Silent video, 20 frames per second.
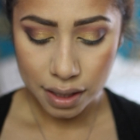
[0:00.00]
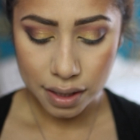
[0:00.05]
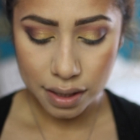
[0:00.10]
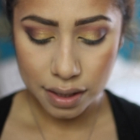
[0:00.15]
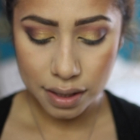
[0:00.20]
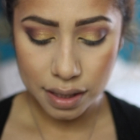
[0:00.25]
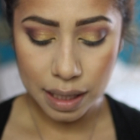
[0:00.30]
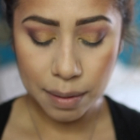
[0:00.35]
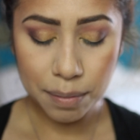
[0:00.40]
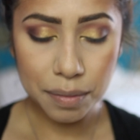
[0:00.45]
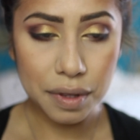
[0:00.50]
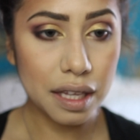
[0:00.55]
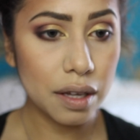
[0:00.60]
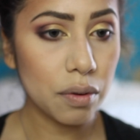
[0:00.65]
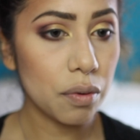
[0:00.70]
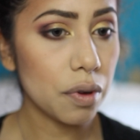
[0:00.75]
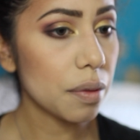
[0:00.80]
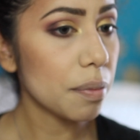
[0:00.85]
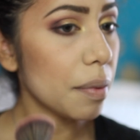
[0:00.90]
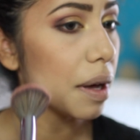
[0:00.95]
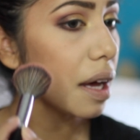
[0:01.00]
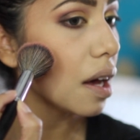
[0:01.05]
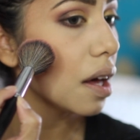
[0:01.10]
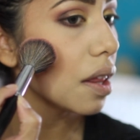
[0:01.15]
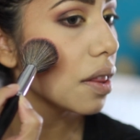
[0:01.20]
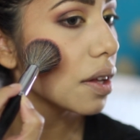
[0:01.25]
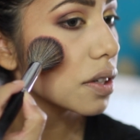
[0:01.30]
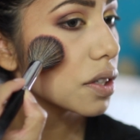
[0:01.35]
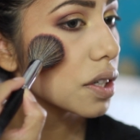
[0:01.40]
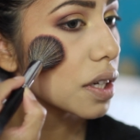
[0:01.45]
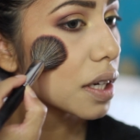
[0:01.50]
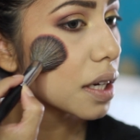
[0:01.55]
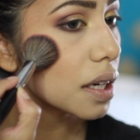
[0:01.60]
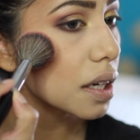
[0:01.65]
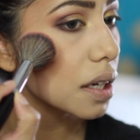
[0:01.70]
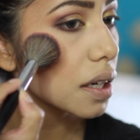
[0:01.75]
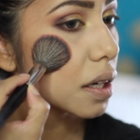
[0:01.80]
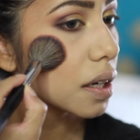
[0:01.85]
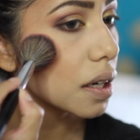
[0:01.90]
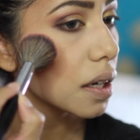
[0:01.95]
Same thing with my other cheek.